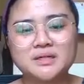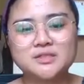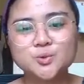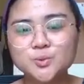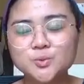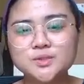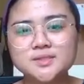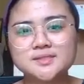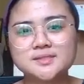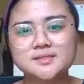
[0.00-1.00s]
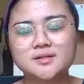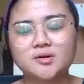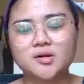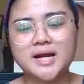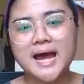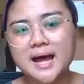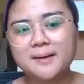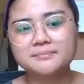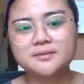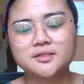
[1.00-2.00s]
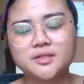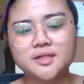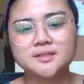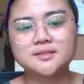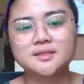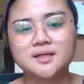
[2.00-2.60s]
tools or app that you can